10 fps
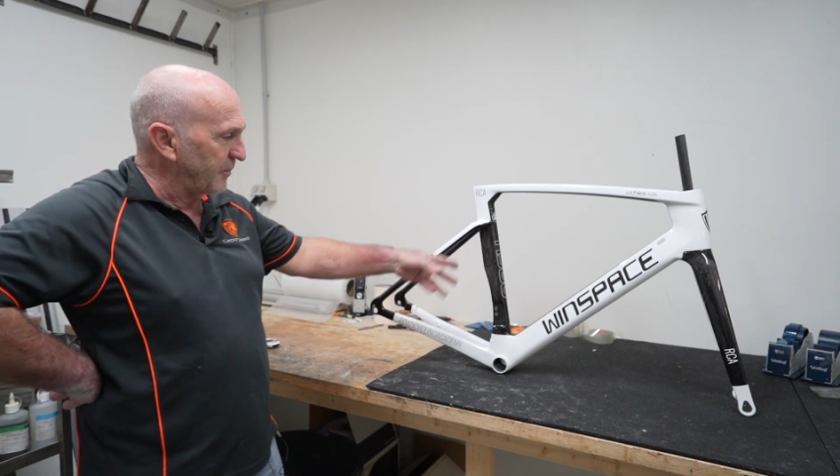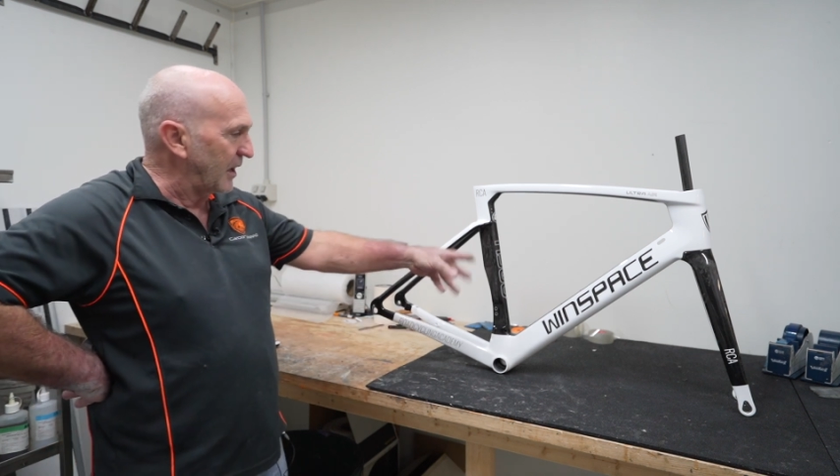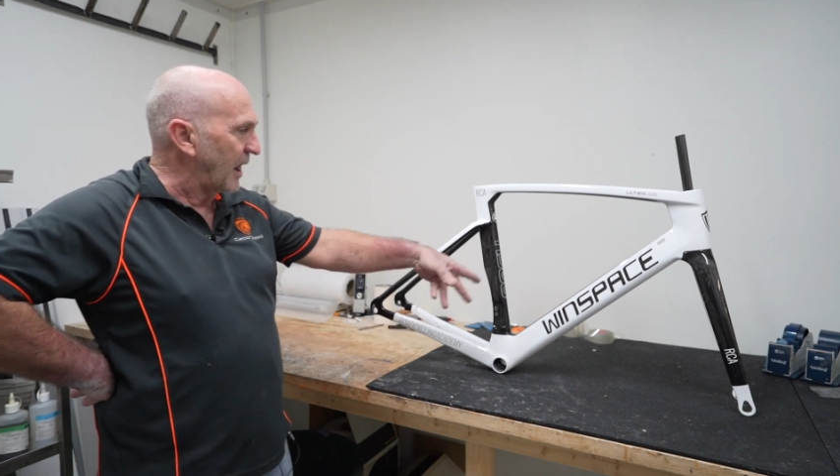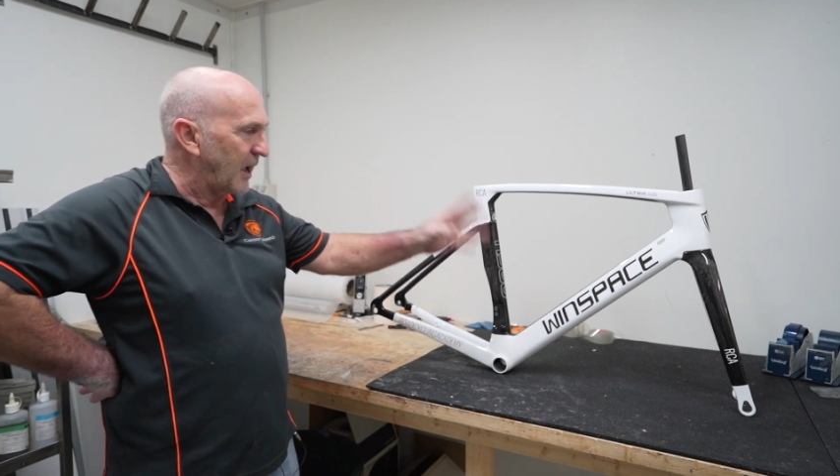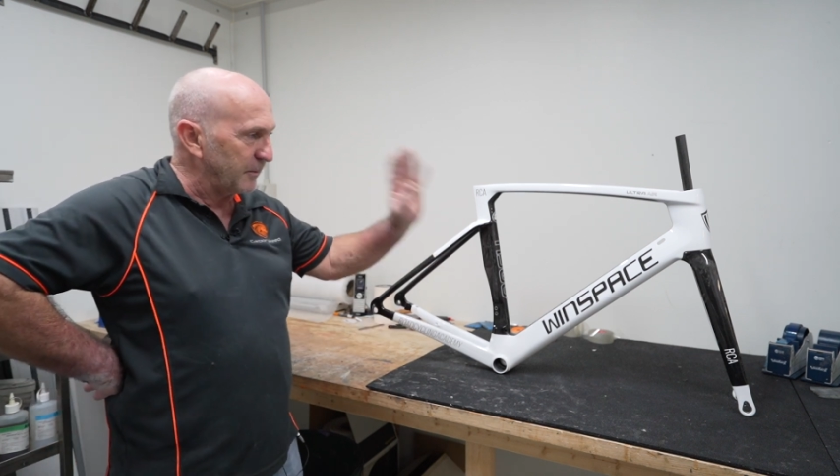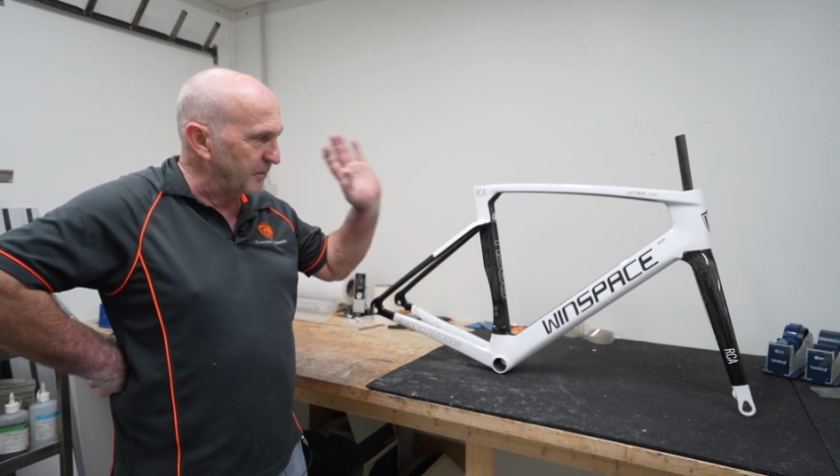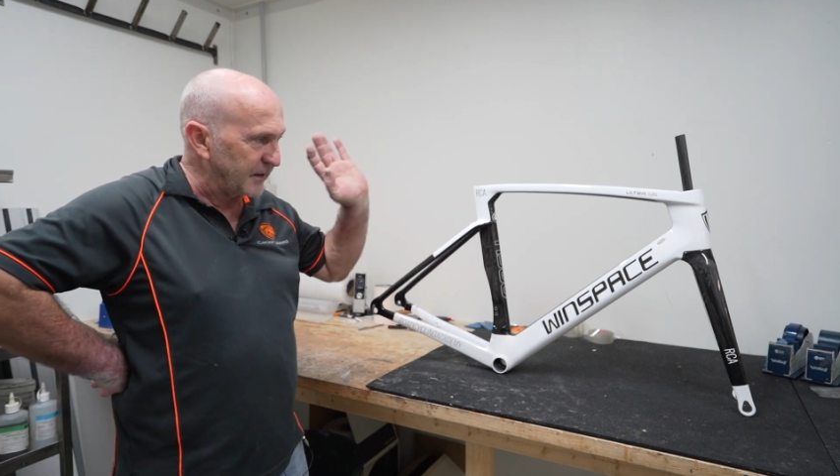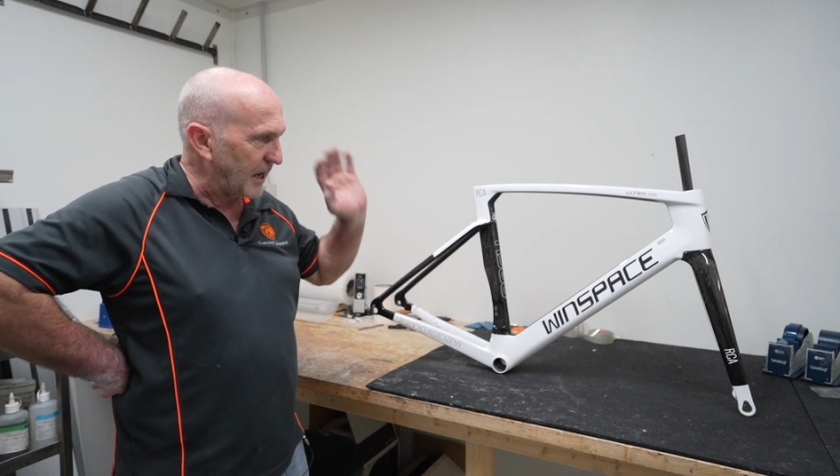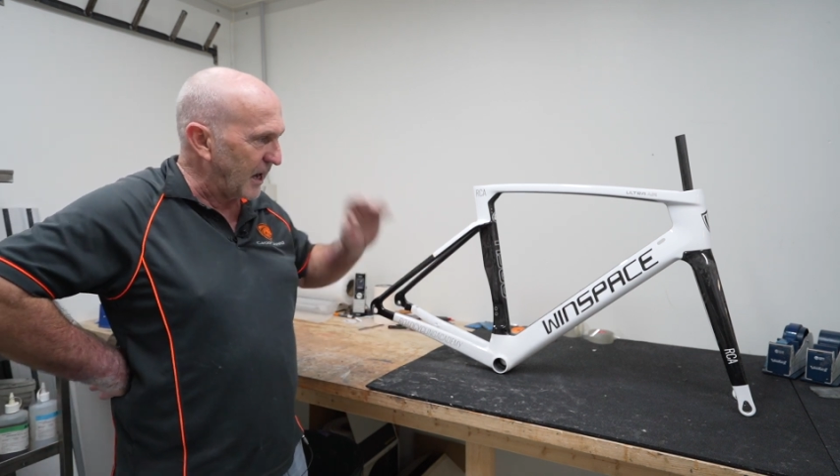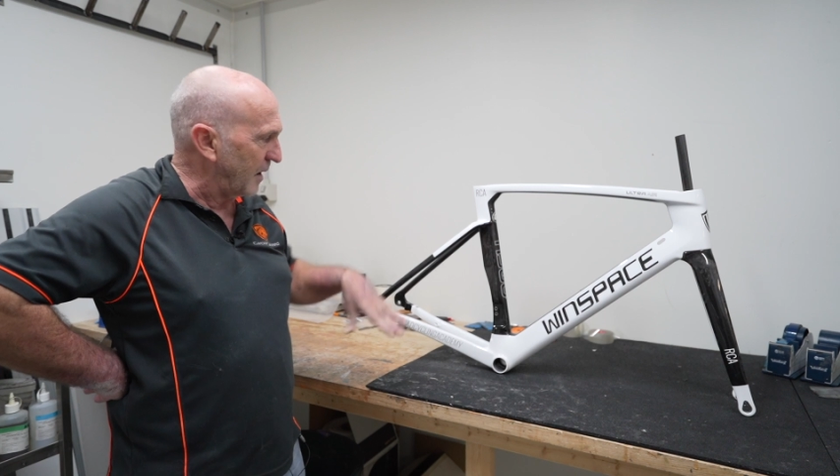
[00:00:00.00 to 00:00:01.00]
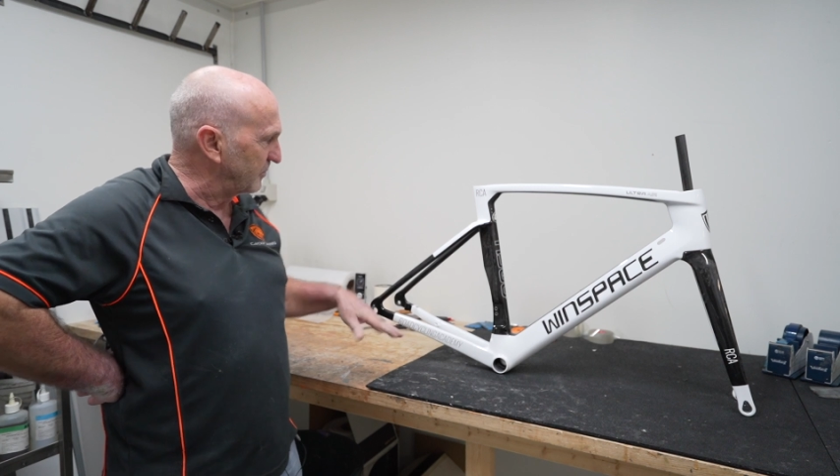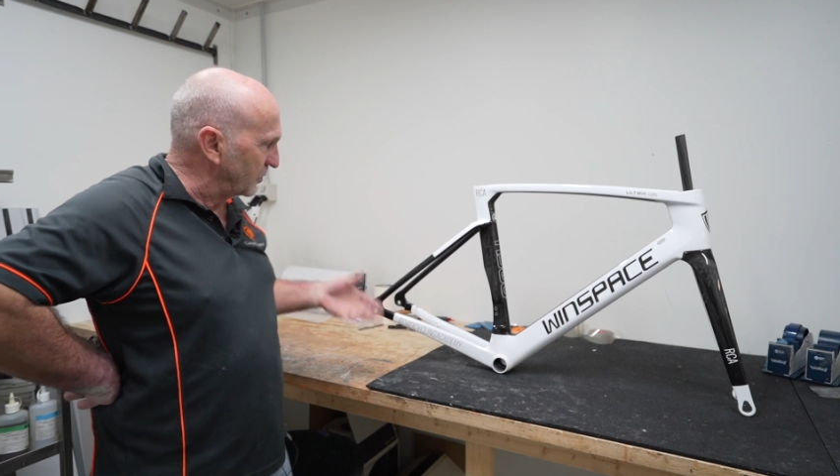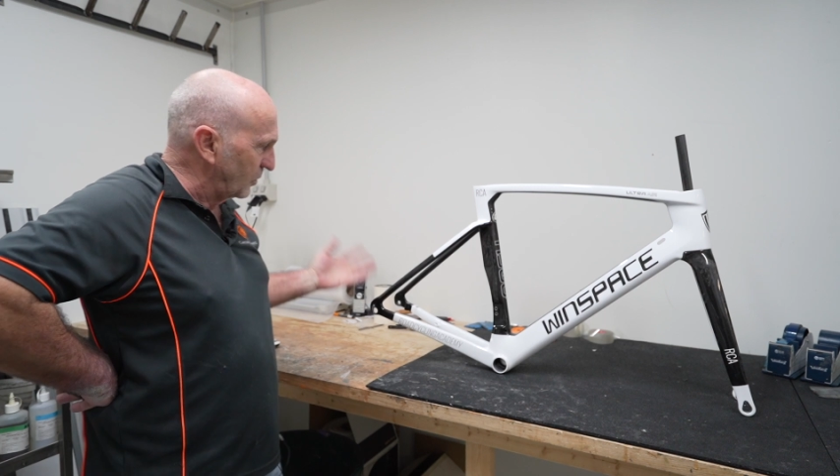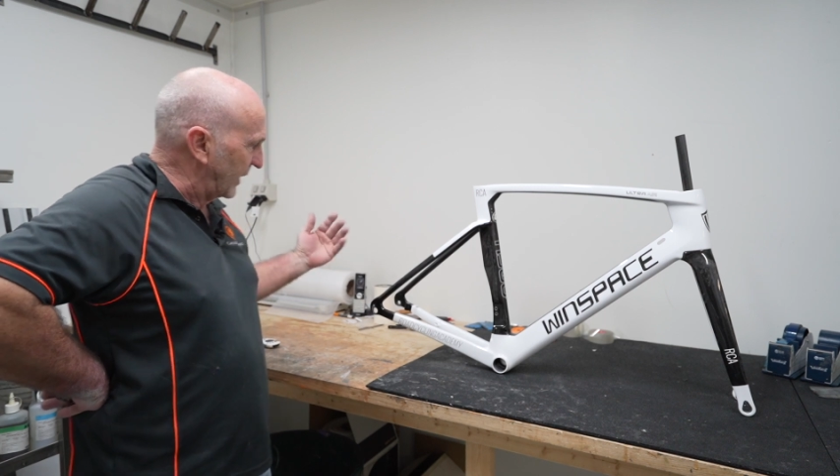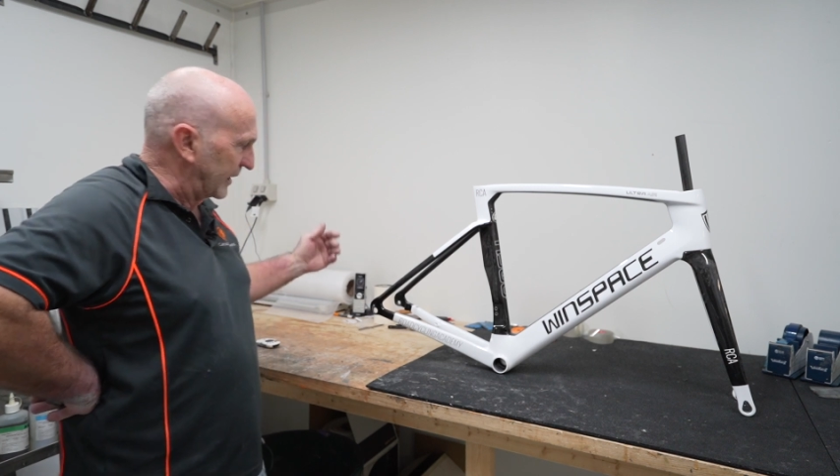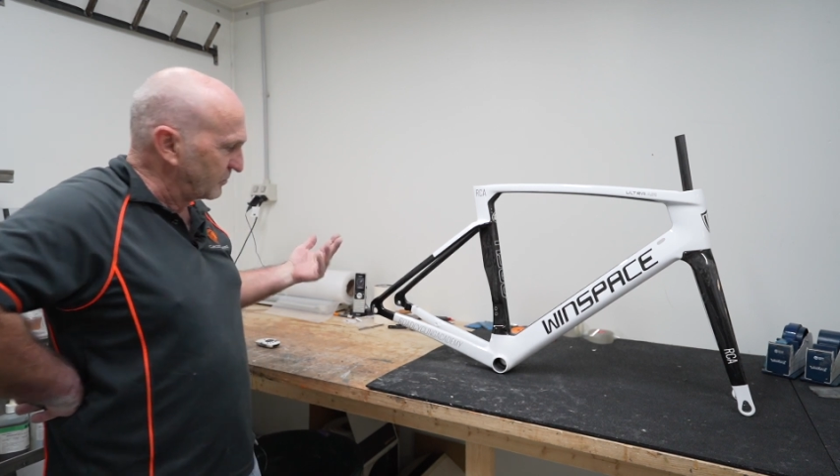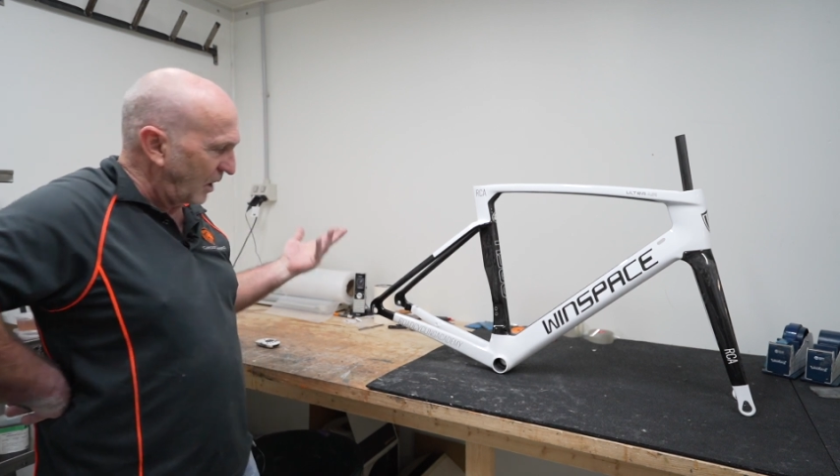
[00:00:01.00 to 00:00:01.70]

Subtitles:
the layup of the carbon, all that,